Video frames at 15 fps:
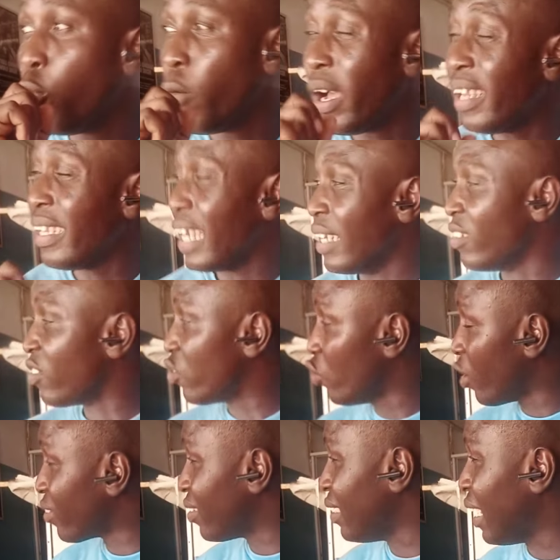When there
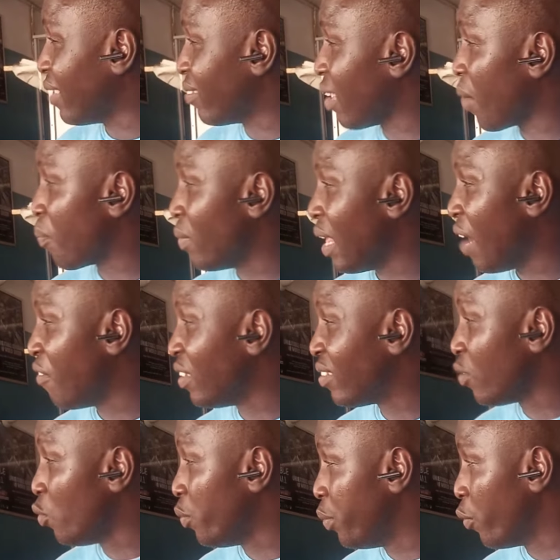is nothing that is happening,
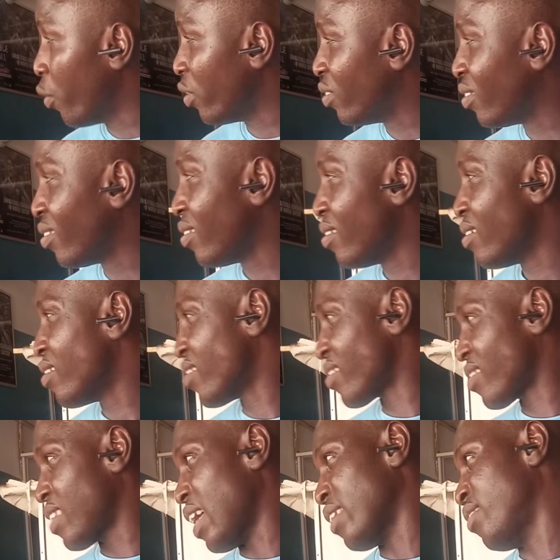everything will be what?
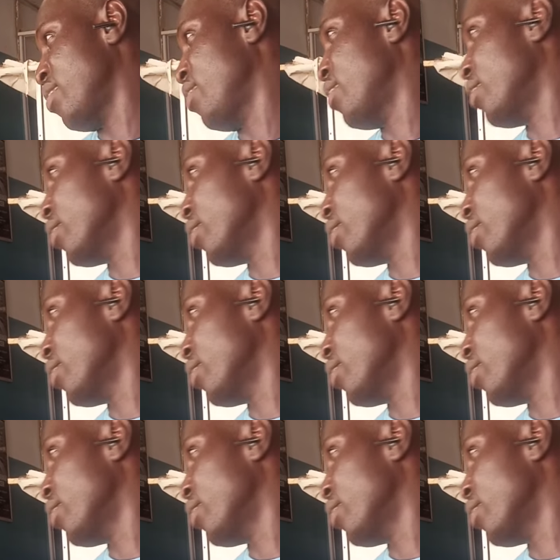Static.